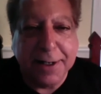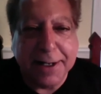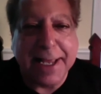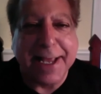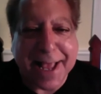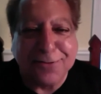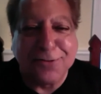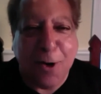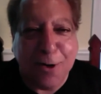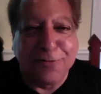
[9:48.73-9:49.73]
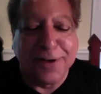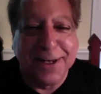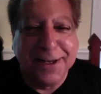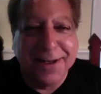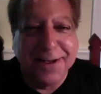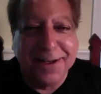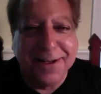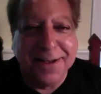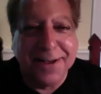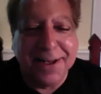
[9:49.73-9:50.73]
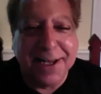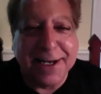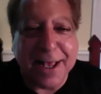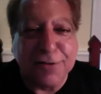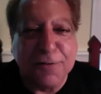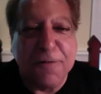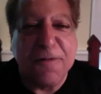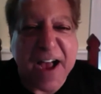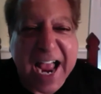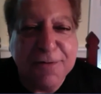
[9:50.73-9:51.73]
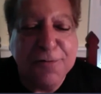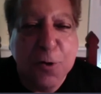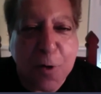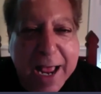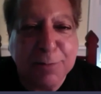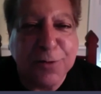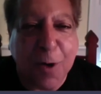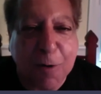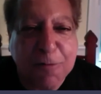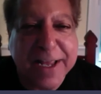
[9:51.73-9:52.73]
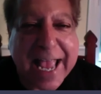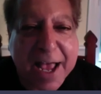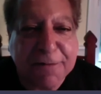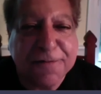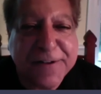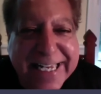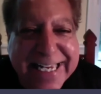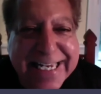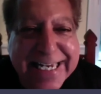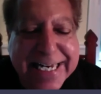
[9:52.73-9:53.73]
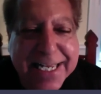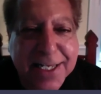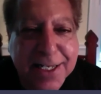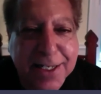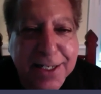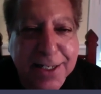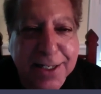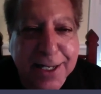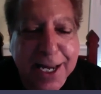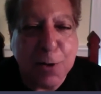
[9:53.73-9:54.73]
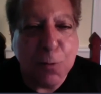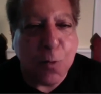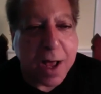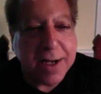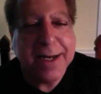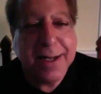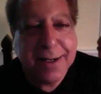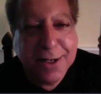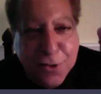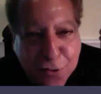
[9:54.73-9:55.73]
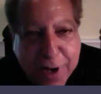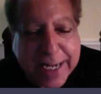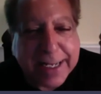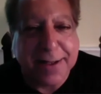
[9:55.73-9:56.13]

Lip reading: Kick-Ass Coffee. It has 5 grams of caffeine in one drink.